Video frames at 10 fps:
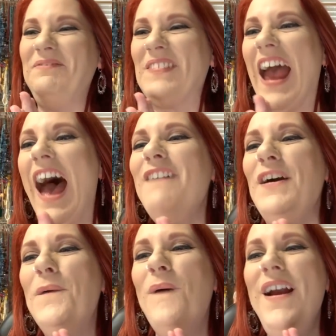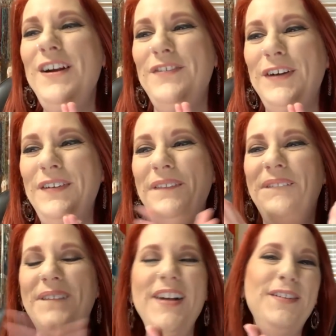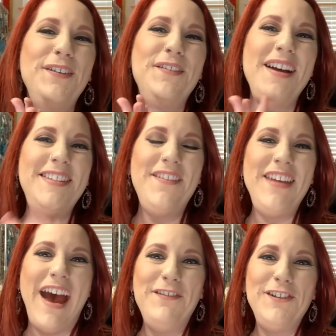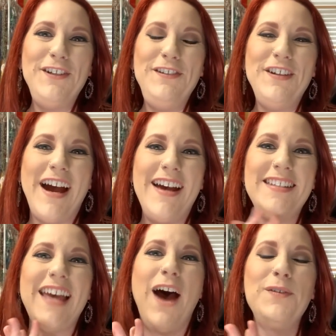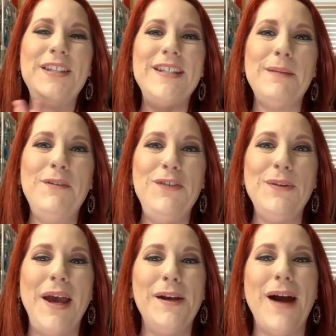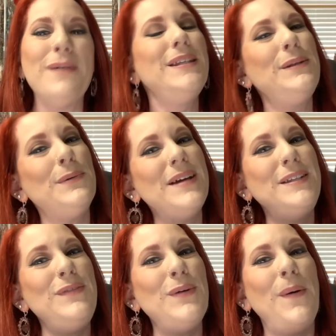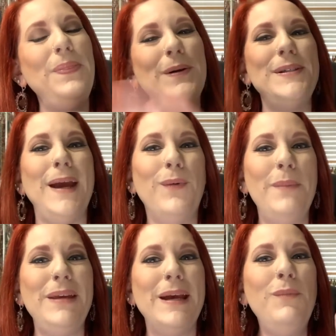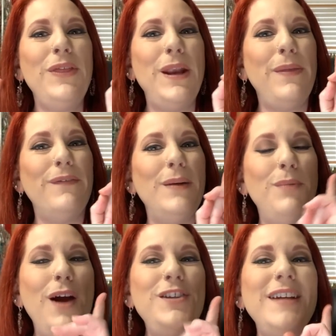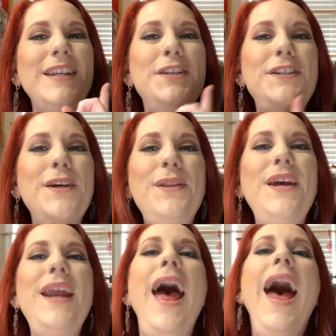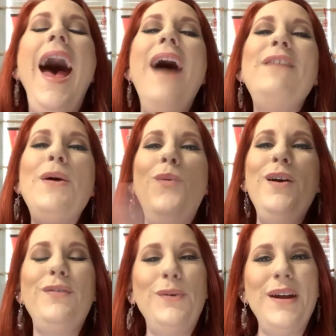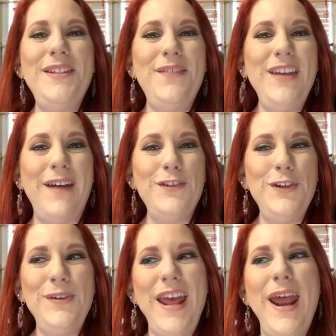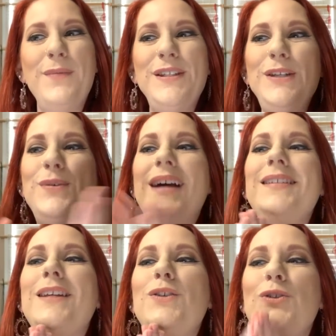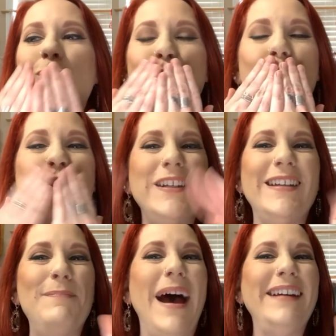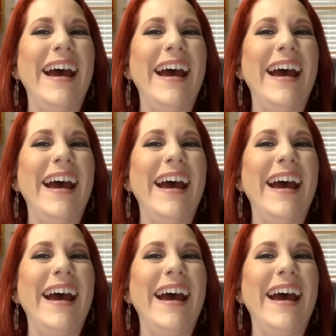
Have a wonderful, wonderful rest of the afternoon, you guys. I will see some of you later. I'll see the rest of you on Thursday at one p m with another fun project. Until then, have a wonderful rest of the afternoon, and I will see you guys soon. Bye, guys.